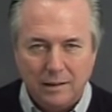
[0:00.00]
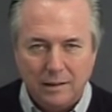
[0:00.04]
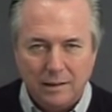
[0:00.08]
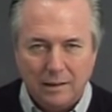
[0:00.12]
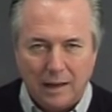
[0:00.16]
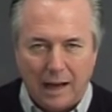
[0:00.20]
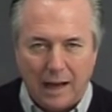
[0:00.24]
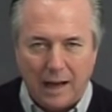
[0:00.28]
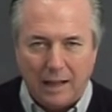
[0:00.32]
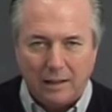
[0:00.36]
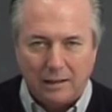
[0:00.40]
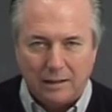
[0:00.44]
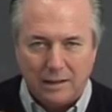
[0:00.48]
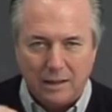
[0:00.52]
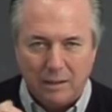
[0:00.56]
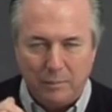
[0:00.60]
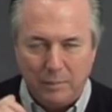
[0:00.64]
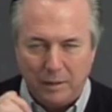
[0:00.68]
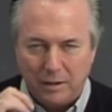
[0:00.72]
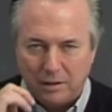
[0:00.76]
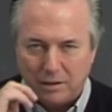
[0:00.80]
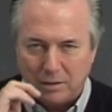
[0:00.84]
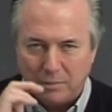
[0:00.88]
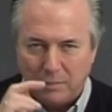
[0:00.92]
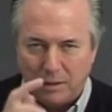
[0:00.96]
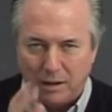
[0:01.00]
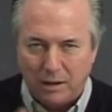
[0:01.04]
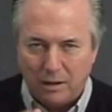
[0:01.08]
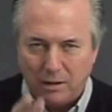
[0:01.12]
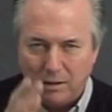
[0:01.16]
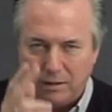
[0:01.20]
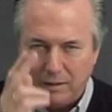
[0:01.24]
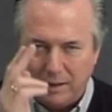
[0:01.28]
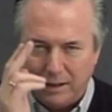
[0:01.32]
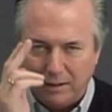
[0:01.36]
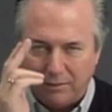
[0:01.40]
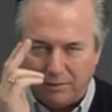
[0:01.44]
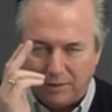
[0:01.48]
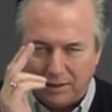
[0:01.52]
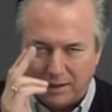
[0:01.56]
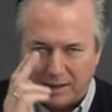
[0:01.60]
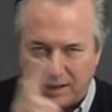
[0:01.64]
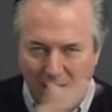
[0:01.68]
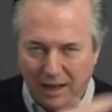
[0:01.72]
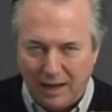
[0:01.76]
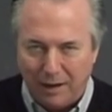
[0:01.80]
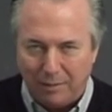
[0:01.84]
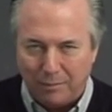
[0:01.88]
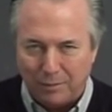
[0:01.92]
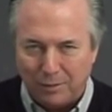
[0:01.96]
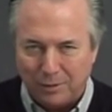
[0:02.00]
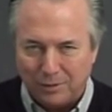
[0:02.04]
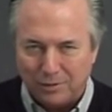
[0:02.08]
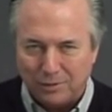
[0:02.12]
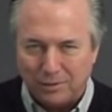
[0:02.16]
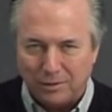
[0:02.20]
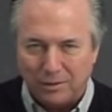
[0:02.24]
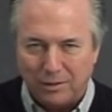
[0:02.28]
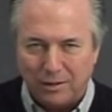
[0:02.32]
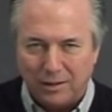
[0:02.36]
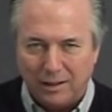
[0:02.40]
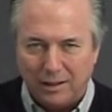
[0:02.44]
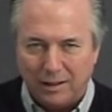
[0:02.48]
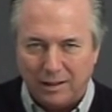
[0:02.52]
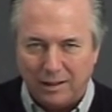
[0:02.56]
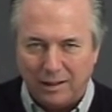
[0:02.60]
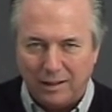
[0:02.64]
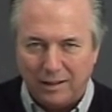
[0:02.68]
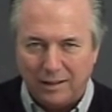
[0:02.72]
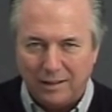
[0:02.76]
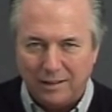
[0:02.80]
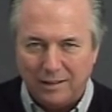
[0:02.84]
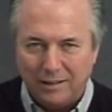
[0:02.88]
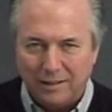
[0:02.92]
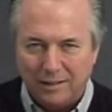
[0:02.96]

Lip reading: I'll come here tomorrow if the cameras are ready.